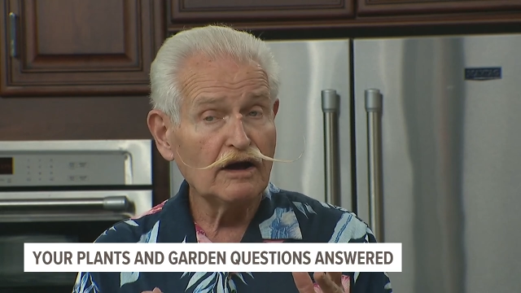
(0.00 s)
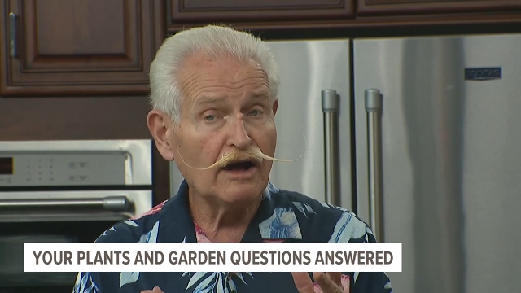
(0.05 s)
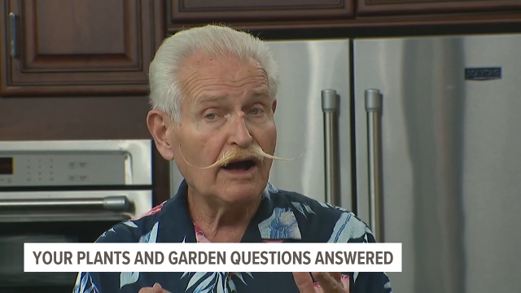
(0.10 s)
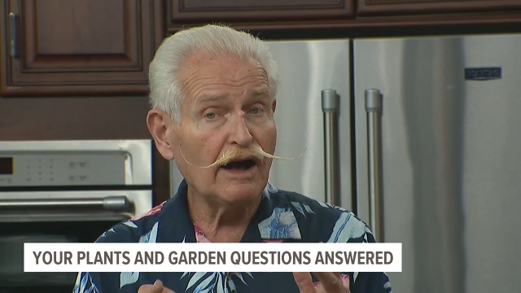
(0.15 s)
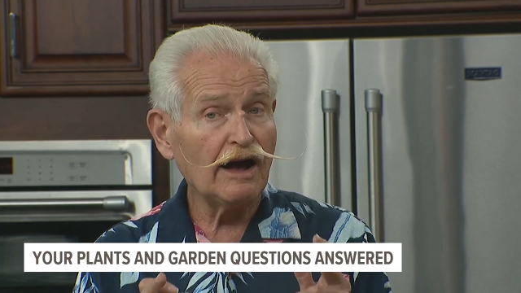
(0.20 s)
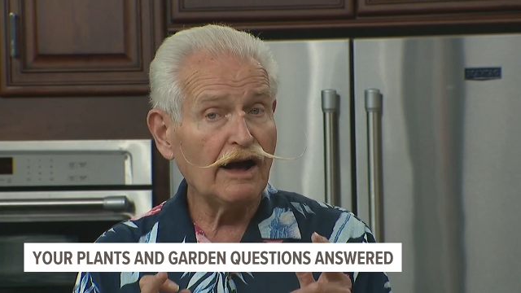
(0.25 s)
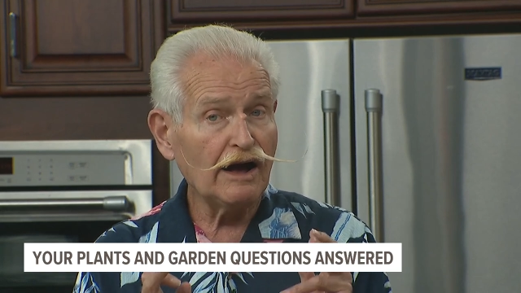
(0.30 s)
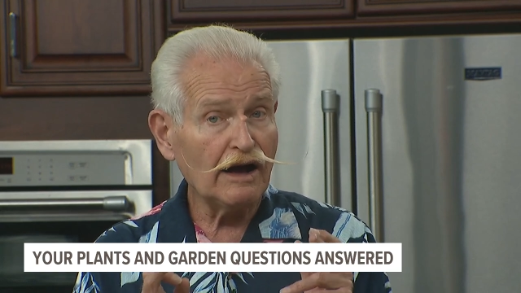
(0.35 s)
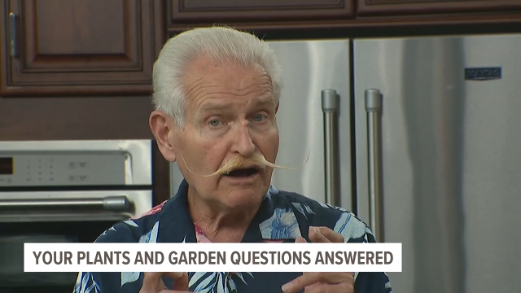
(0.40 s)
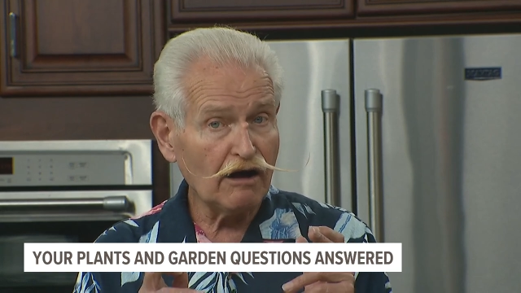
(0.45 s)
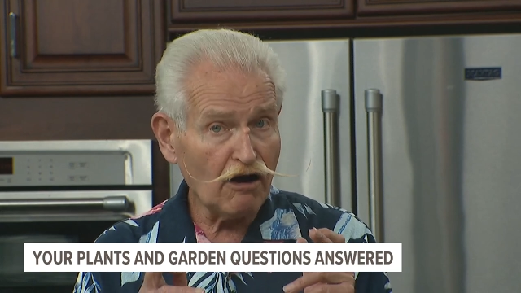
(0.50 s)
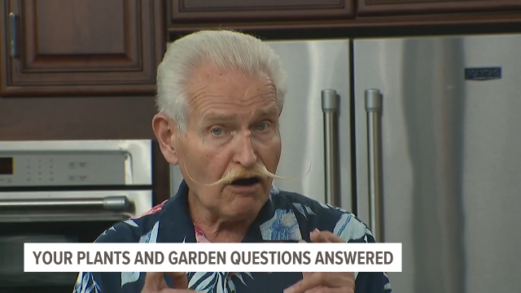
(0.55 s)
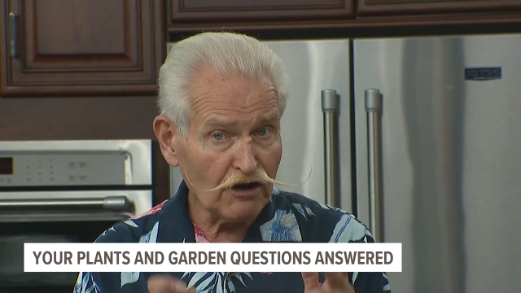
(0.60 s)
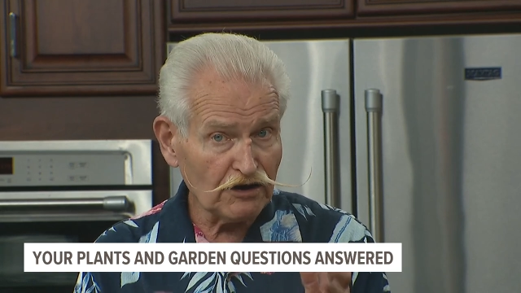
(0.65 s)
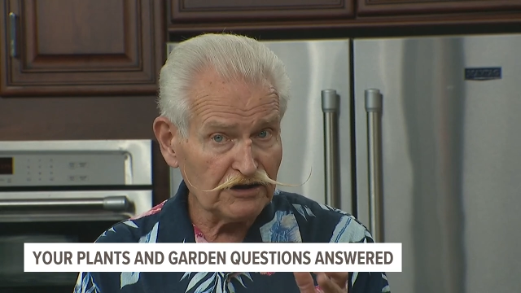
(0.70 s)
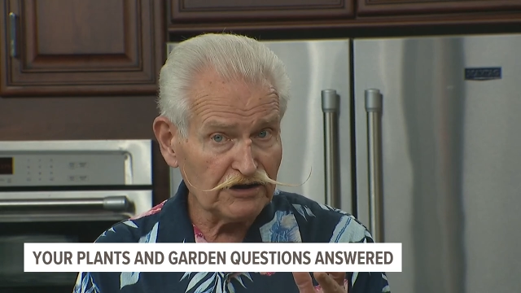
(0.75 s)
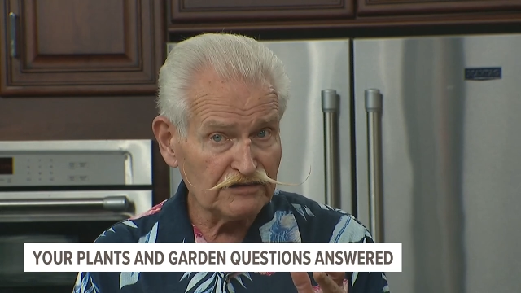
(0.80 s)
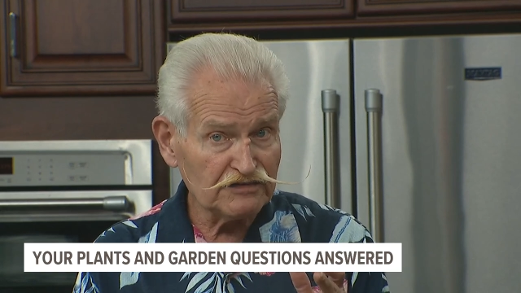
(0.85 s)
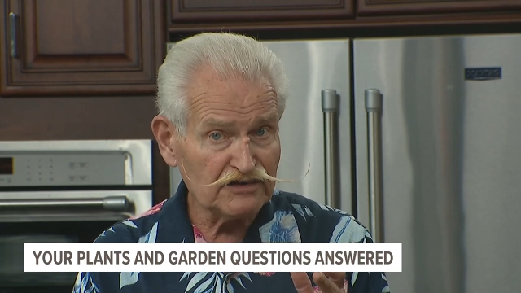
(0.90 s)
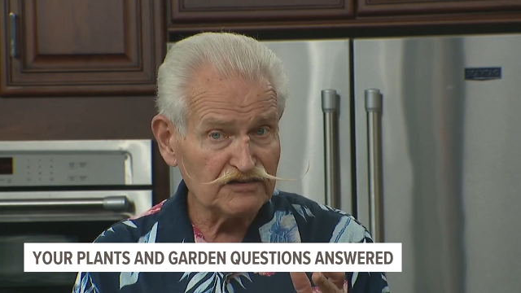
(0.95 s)
uh,
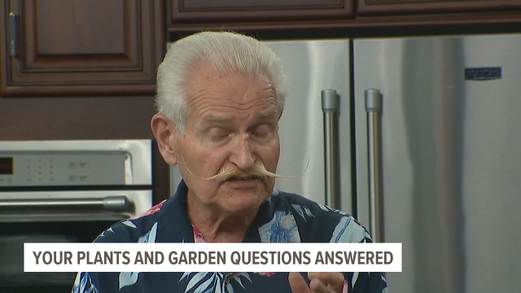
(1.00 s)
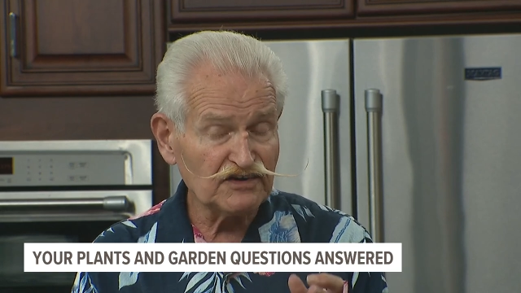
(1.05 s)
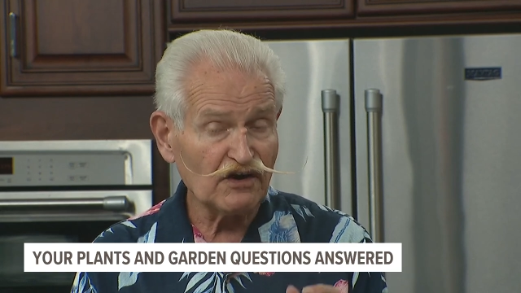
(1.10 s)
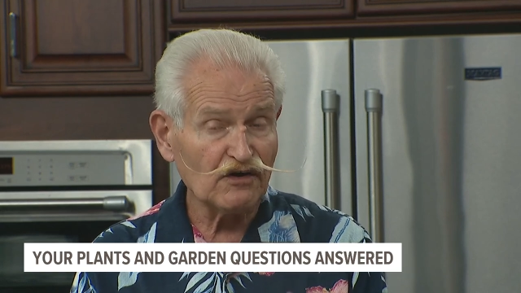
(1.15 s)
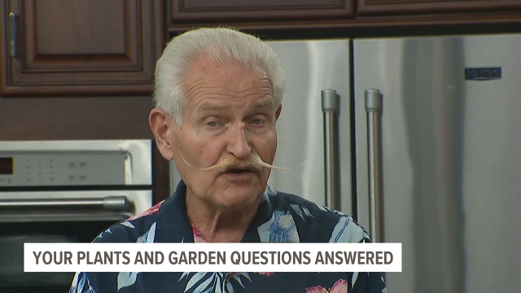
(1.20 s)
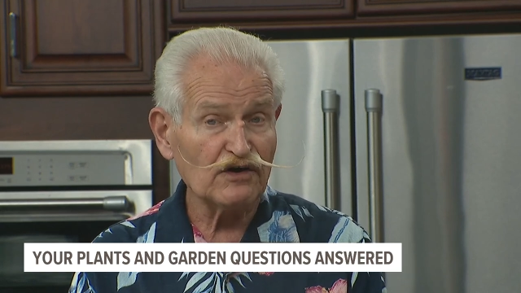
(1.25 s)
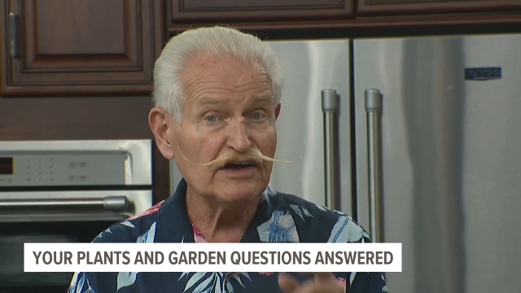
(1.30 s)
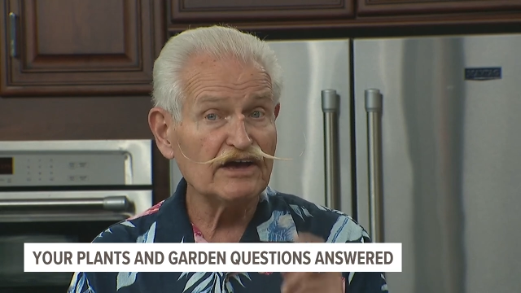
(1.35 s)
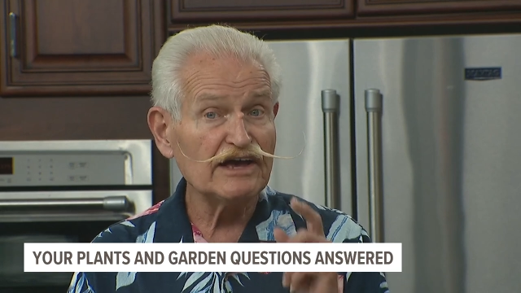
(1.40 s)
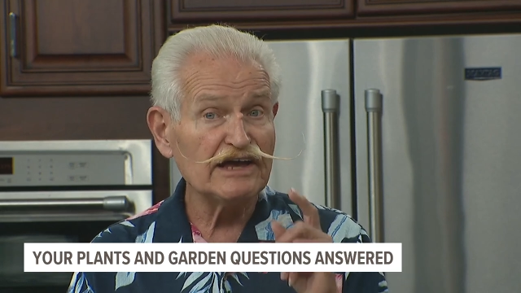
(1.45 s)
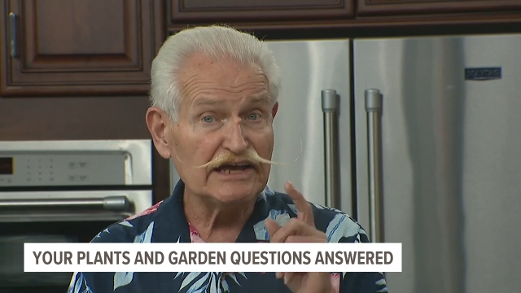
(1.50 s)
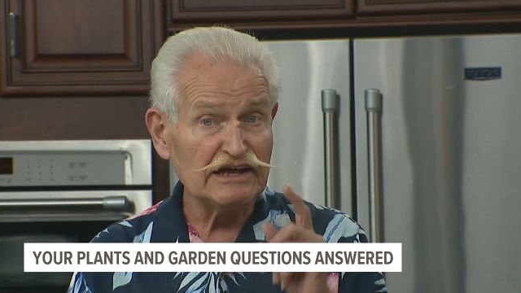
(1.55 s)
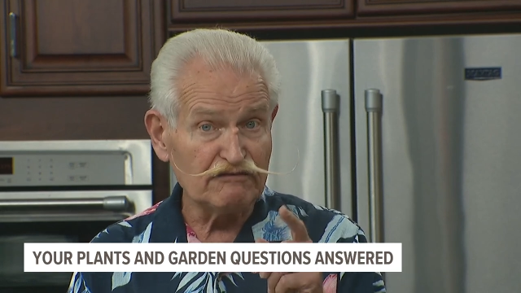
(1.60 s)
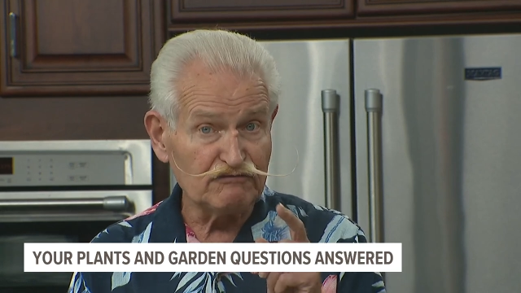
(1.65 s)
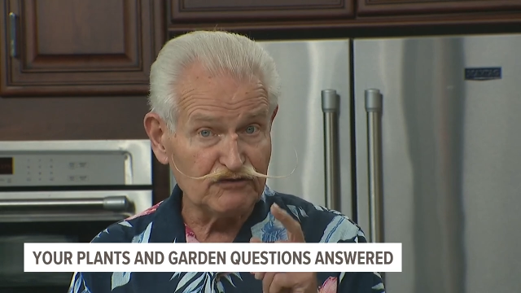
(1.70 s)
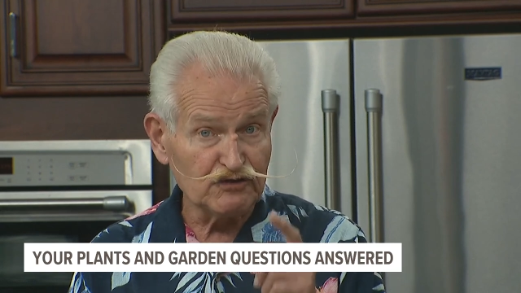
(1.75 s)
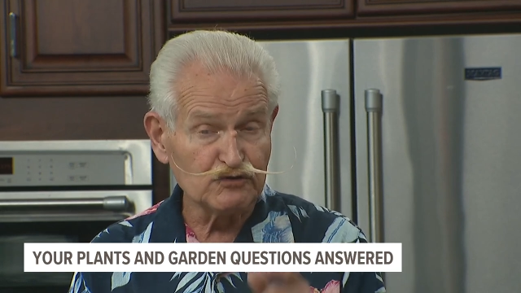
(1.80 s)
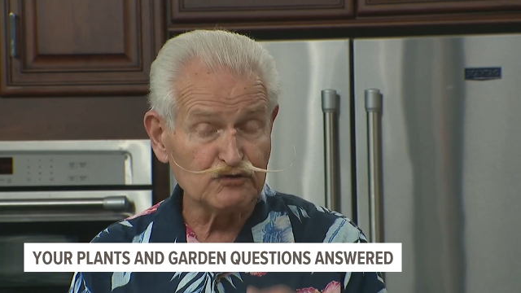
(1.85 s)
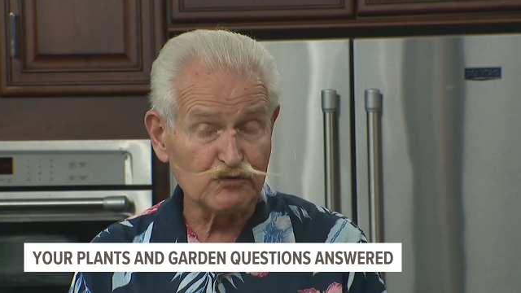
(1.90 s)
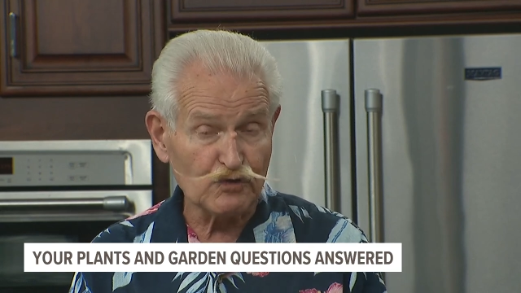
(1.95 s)
hardy in this area
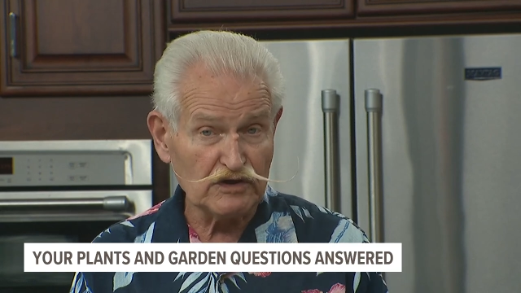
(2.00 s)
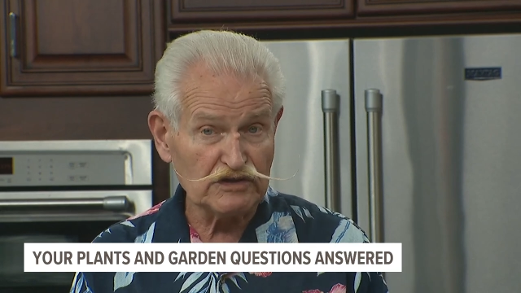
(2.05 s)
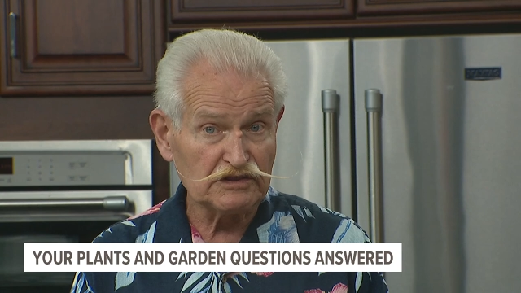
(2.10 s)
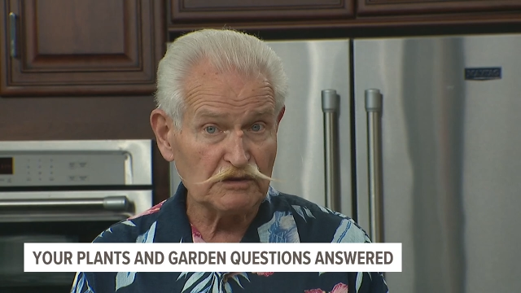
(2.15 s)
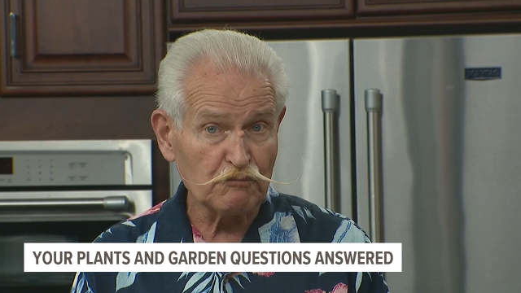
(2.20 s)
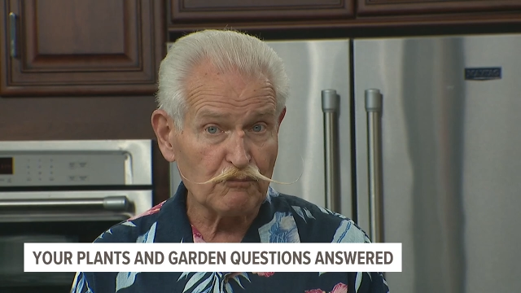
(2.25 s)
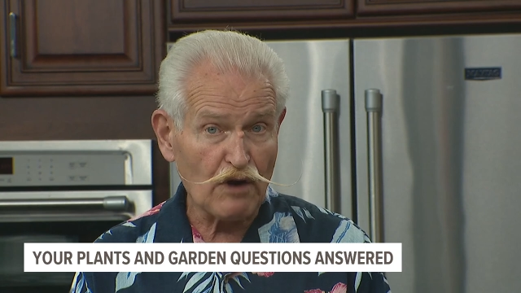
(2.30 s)
if you treat them